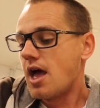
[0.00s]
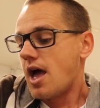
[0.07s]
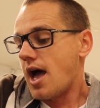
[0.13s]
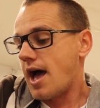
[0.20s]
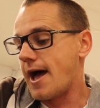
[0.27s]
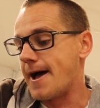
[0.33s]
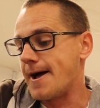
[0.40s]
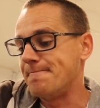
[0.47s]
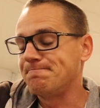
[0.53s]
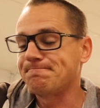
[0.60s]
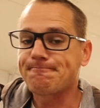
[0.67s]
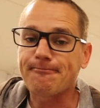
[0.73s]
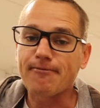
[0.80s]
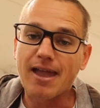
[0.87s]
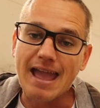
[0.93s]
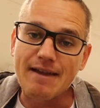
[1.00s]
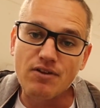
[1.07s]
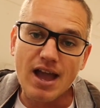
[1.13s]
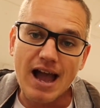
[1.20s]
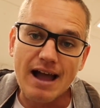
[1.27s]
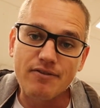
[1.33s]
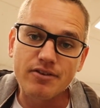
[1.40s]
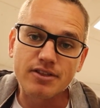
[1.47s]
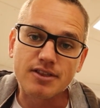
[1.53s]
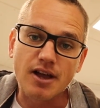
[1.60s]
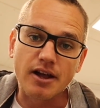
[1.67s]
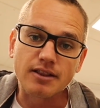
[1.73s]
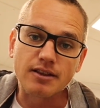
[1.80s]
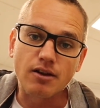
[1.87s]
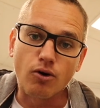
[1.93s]
If you haven't
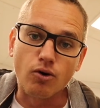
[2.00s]
done